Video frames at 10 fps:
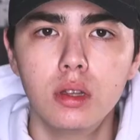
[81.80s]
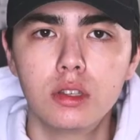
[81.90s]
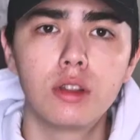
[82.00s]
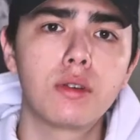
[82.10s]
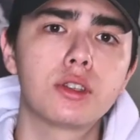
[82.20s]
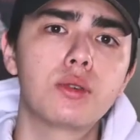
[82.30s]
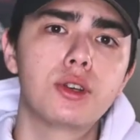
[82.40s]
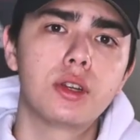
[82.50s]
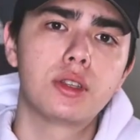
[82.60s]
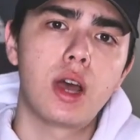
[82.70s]
So the first thing we
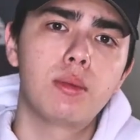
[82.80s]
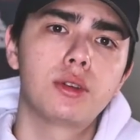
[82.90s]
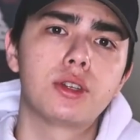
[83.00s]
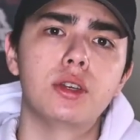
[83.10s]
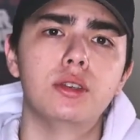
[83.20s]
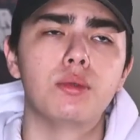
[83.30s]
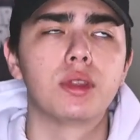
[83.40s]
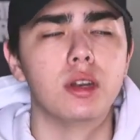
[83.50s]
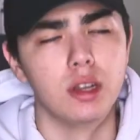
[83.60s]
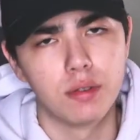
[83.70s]
should establish is
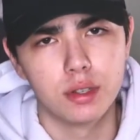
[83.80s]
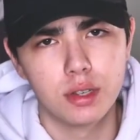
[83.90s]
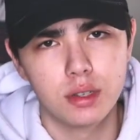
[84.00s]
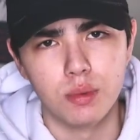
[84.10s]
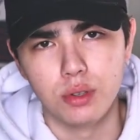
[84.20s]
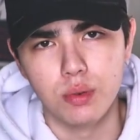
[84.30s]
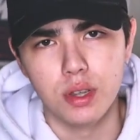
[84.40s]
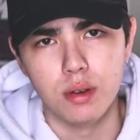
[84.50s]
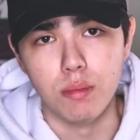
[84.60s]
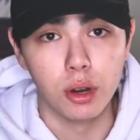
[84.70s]
what the difference is
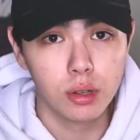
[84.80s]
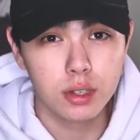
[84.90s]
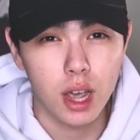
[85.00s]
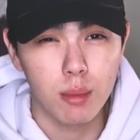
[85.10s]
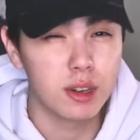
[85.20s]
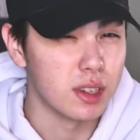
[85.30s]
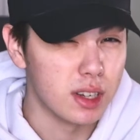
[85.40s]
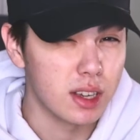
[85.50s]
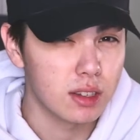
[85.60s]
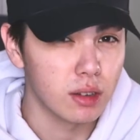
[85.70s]
between mirrorless cameras
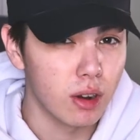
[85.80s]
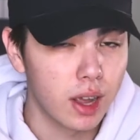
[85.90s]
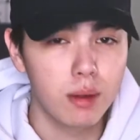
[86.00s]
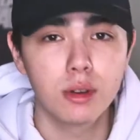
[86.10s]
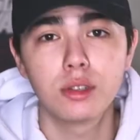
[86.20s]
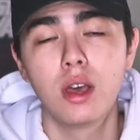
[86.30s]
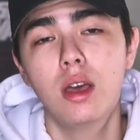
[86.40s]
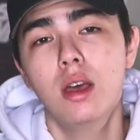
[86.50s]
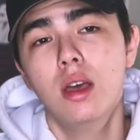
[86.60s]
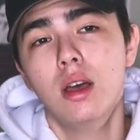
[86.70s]
and DSLR cameras.
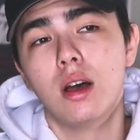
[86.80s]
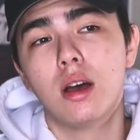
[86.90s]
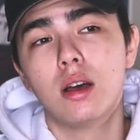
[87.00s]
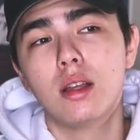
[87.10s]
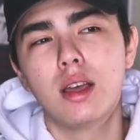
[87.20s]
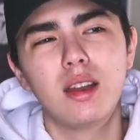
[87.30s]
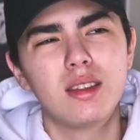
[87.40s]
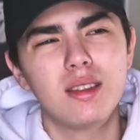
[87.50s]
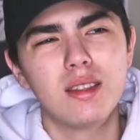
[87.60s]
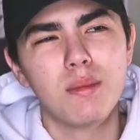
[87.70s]

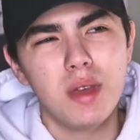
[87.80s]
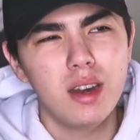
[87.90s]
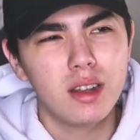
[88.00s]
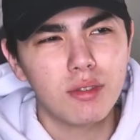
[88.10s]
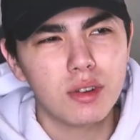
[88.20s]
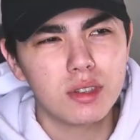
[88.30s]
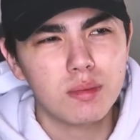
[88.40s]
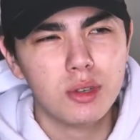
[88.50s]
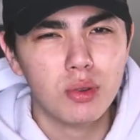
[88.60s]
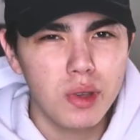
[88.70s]
And the main difference
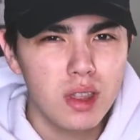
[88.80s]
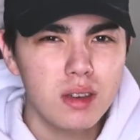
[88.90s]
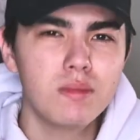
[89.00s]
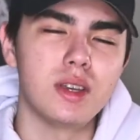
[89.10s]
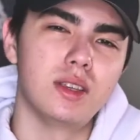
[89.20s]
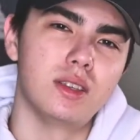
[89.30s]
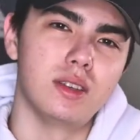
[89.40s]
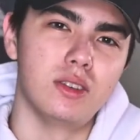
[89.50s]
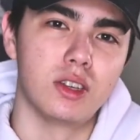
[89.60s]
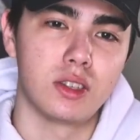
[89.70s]
between them is
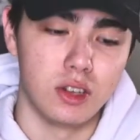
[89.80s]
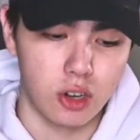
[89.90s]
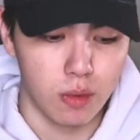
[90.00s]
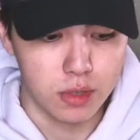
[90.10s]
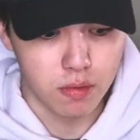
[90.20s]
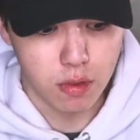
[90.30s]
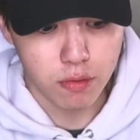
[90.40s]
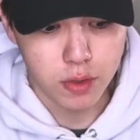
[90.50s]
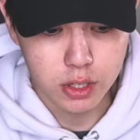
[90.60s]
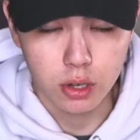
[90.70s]
just in terms of the
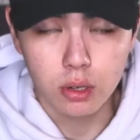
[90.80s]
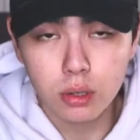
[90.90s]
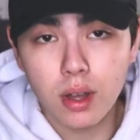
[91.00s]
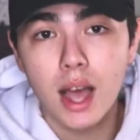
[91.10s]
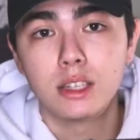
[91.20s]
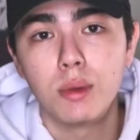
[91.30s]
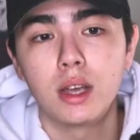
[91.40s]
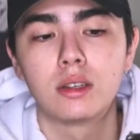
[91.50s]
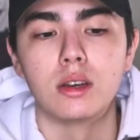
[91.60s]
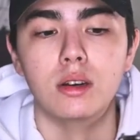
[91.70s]
physical
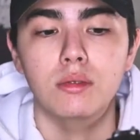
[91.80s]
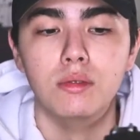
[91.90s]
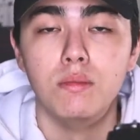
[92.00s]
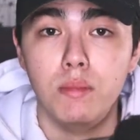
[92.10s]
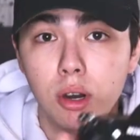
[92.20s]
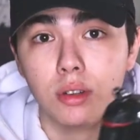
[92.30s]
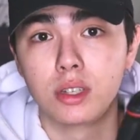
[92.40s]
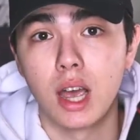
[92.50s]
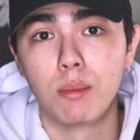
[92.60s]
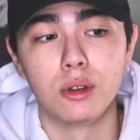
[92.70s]
aspect of
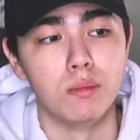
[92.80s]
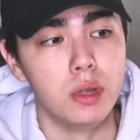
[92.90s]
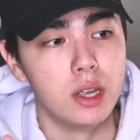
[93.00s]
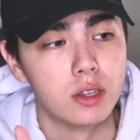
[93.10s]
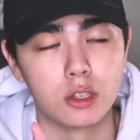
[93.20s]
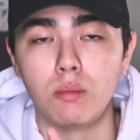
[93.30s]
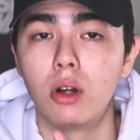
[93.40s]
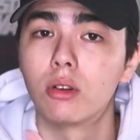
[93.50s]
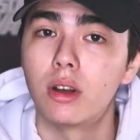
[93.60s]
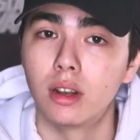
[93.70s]
mirrorless cameras being
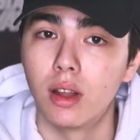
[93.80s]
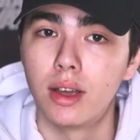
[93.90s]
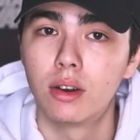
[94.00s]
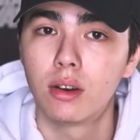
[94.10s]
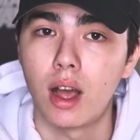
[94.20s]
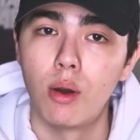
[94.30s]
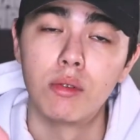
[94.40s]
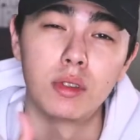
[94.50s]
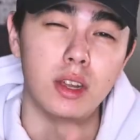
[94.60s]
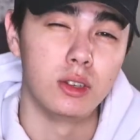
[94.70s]
smaller and lighter.
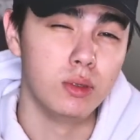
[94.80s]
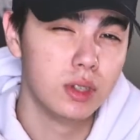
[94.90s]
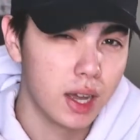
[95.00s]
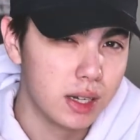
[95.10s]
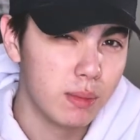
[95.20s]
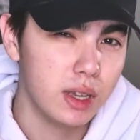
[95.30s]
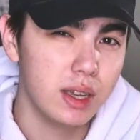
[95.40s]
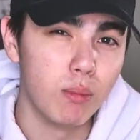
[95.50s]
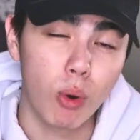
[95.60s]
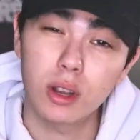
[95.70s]
However, they do tend to
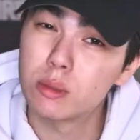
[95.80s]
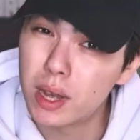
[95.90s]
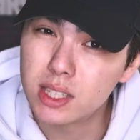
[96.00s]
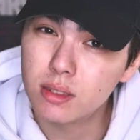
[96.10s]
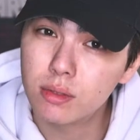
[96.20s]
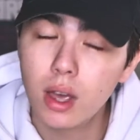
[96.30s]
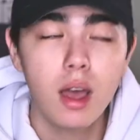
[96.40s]
be more expensive.